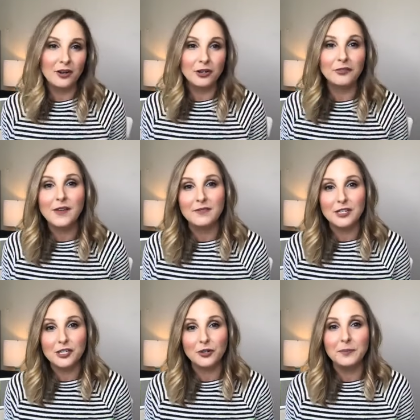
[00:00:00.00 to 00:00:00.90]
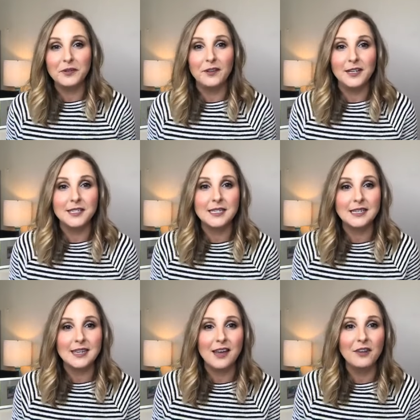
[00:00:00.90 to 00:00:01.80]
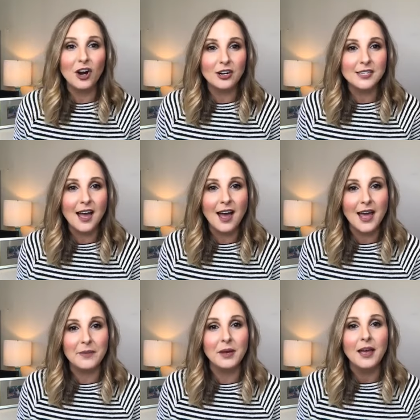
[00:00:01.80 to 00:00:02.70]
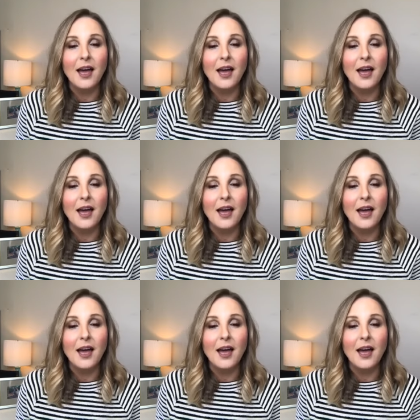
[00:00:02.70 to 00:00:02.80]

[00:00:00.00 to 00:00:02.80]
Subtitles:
or your favorite script fonts, because I have a hard time